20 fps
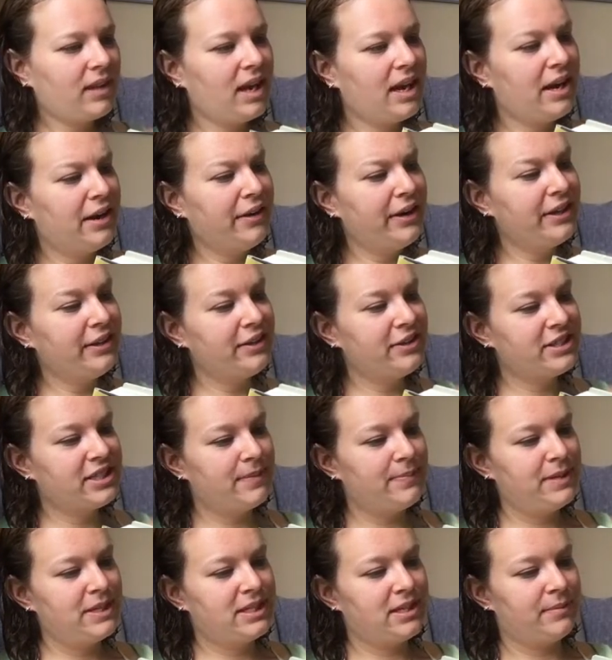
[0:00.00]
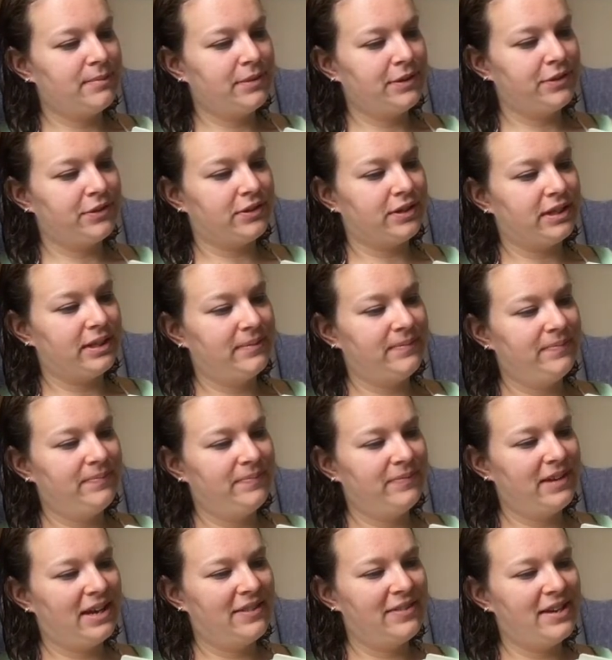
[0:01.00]
Harry looks up at Dumbledore
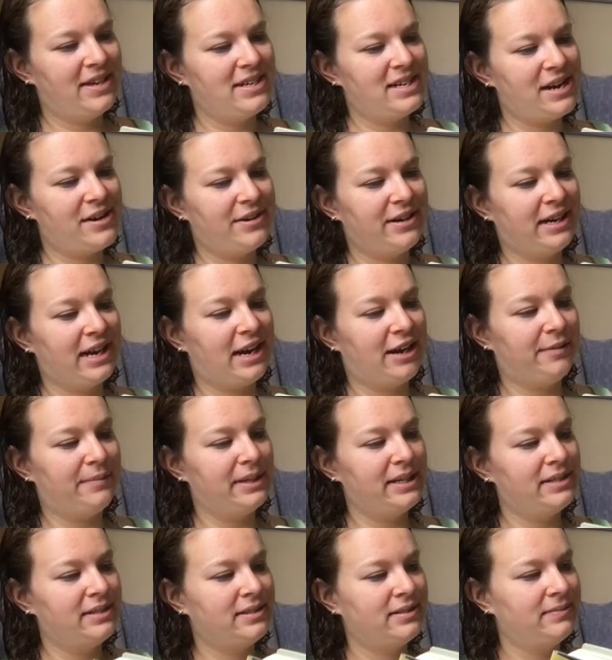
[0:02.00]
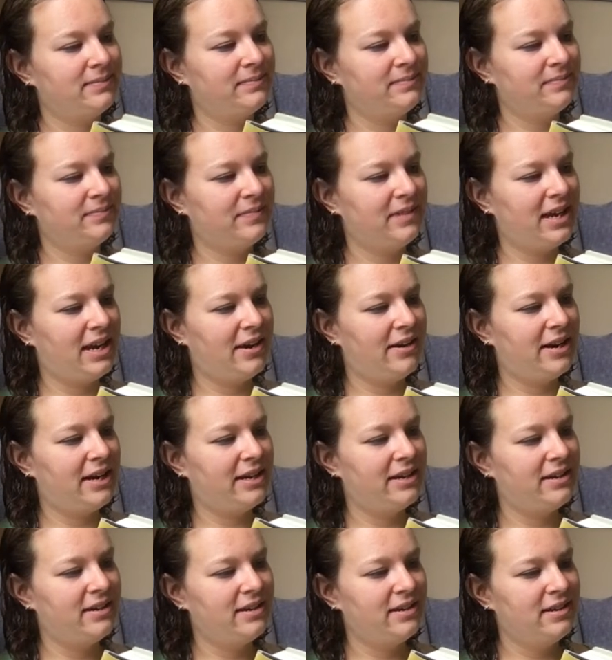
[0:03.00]
and then down at Albus.
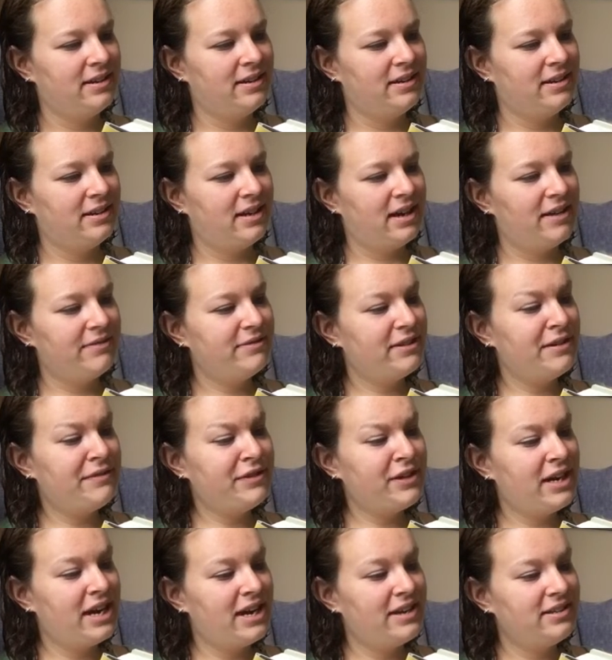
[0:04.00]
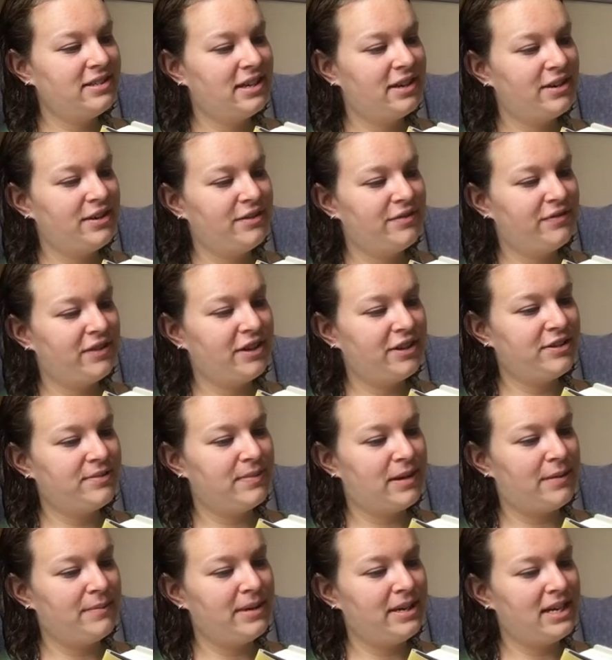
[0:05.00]
Harry, I've never asked how you felt
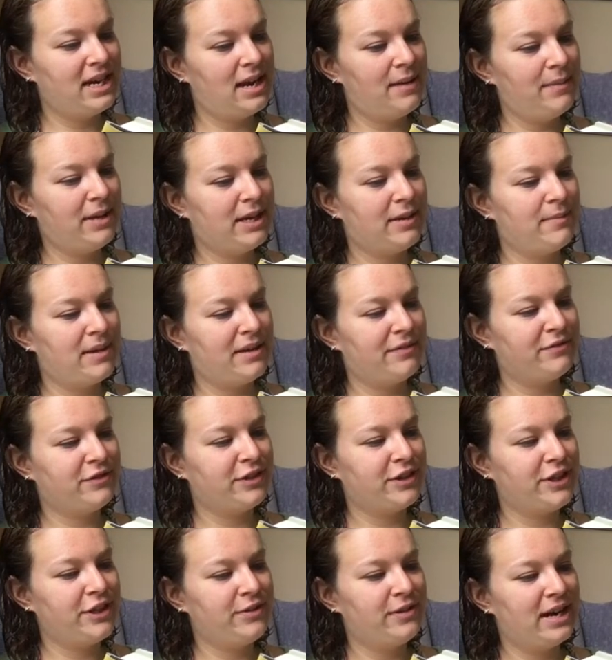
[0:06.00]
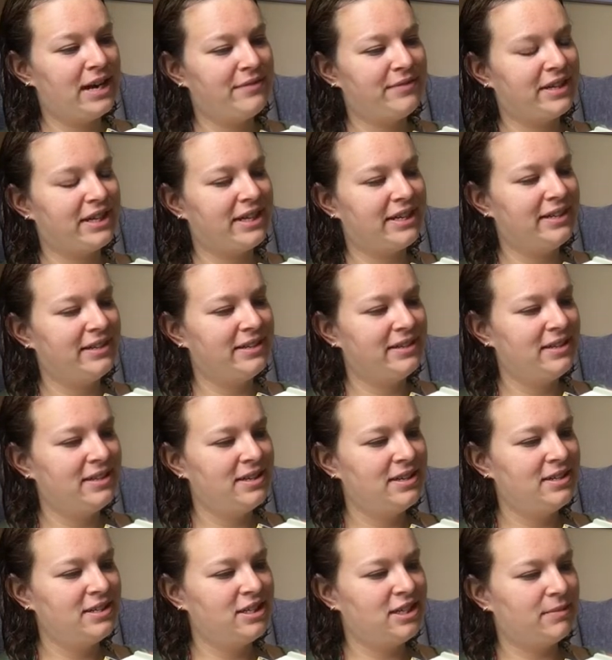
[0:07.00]
about me naming him after you, have I?
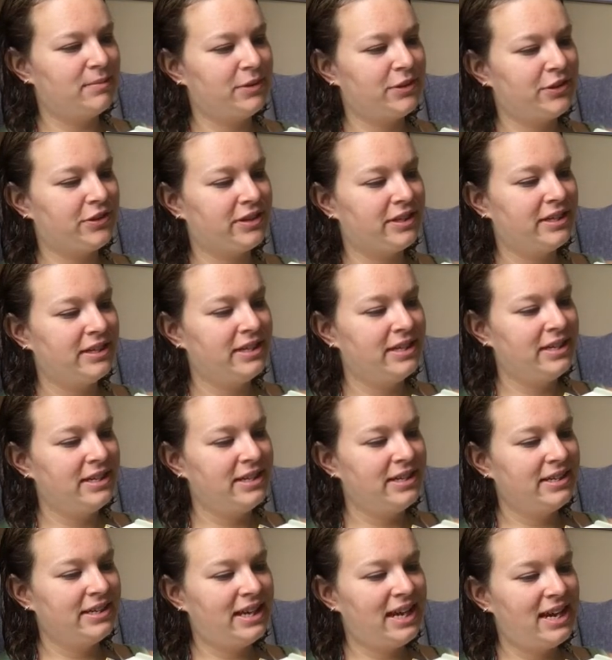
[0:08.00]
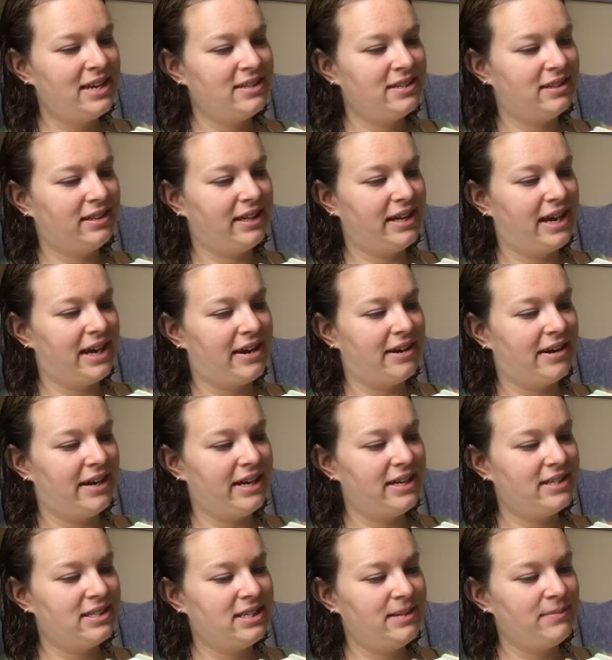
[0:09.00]
Dumbledore, candidly, Harry,
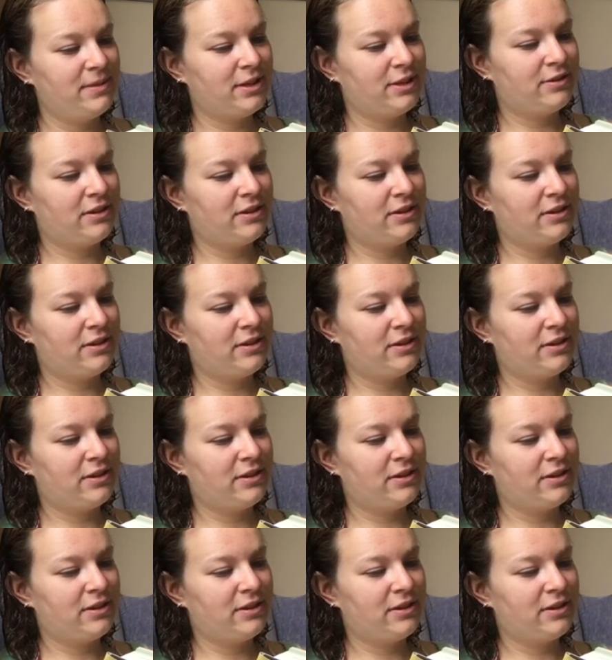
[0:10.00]
it seemed a